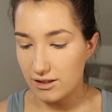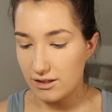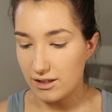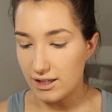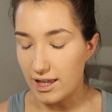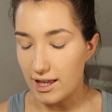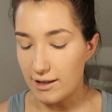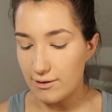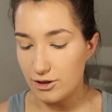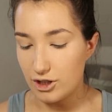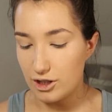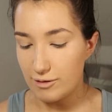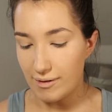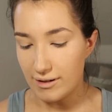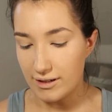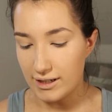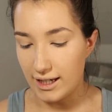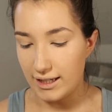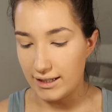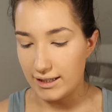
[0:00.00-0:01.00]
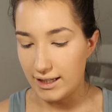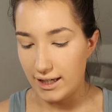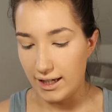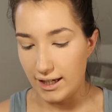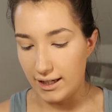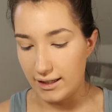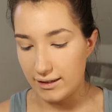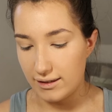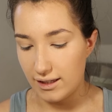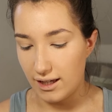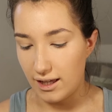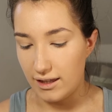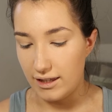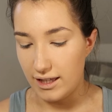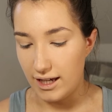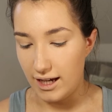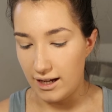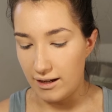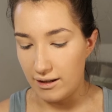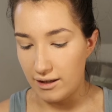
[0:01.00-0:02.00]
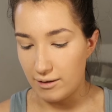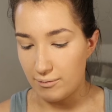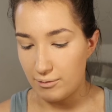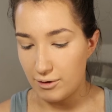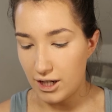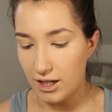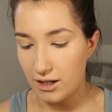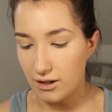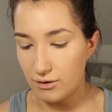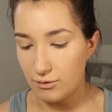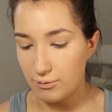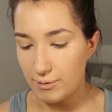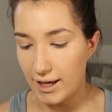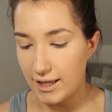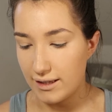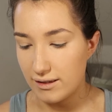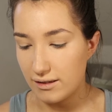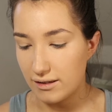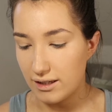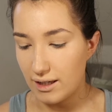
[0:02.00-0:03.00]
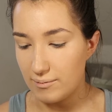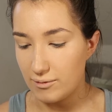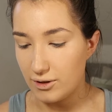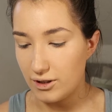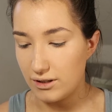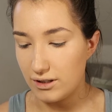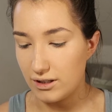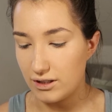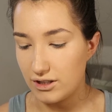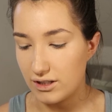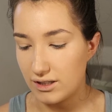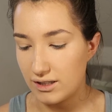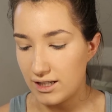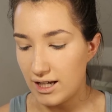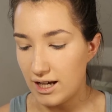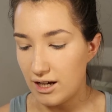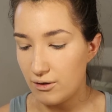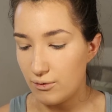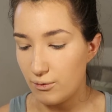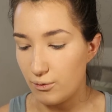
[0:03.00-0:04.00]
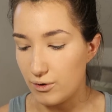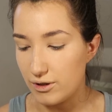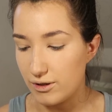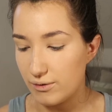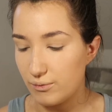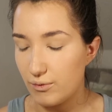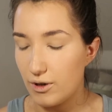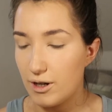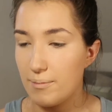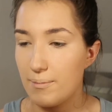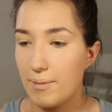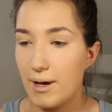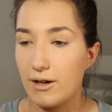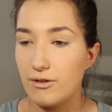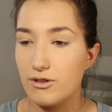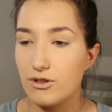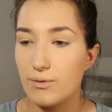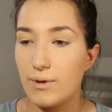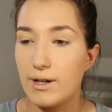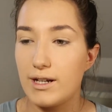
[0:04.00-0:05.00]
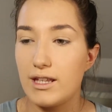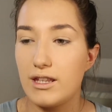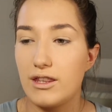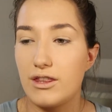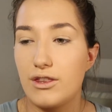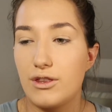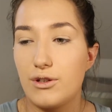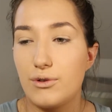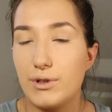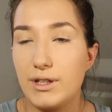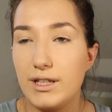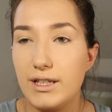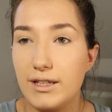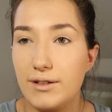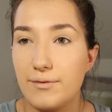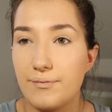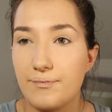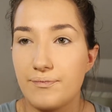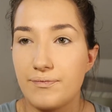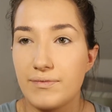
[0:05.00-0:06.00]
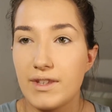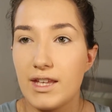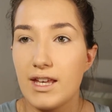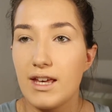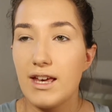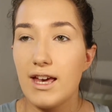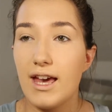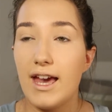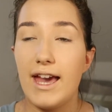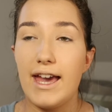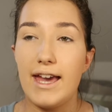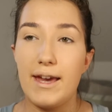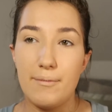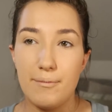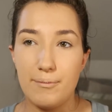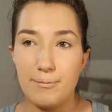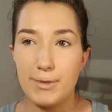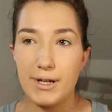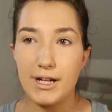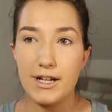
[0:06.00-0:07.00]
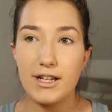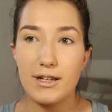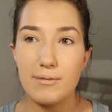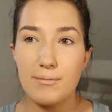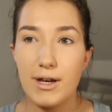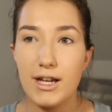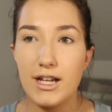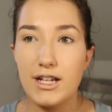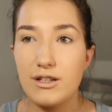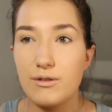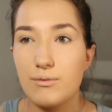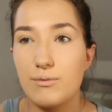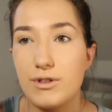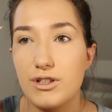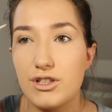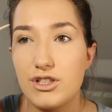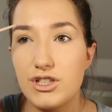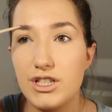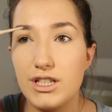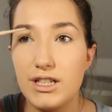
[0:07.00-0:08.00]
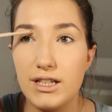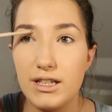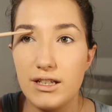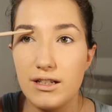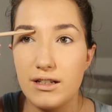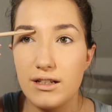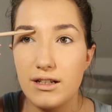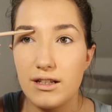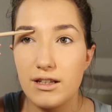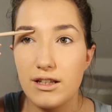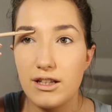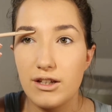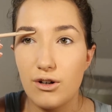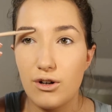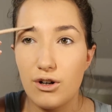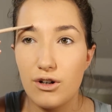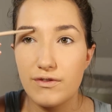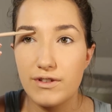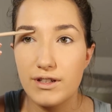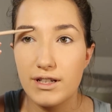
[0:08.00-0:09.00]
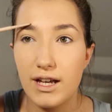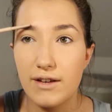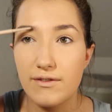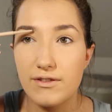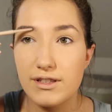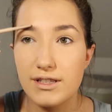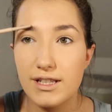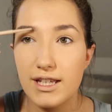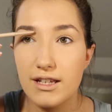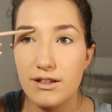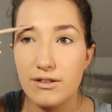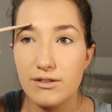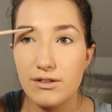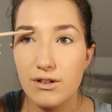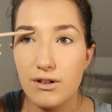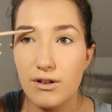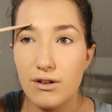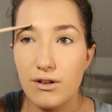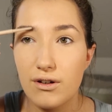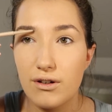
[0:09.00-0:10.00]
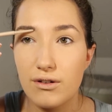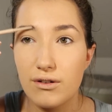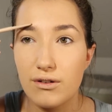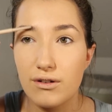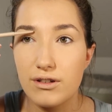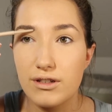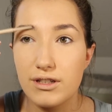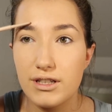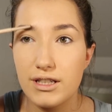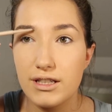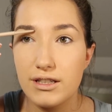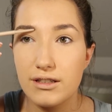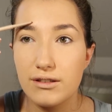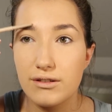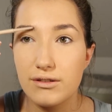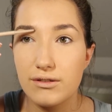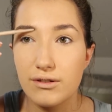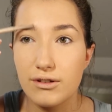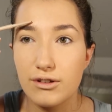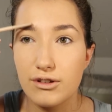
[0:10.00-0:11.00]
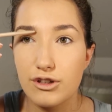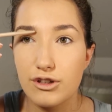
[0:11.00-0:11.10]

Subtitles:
yeah, that was £2.88, and then the brow pencil that I'm using just now was £1.23. Bearing in mind with Shein, they often have sales on, or deals, or